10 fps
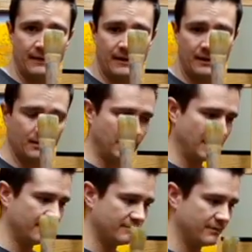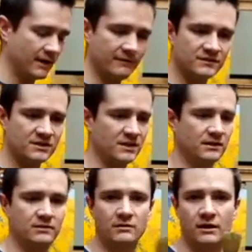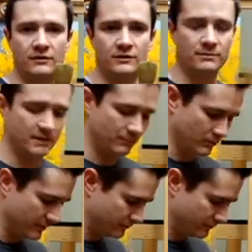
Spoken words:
I've seen other people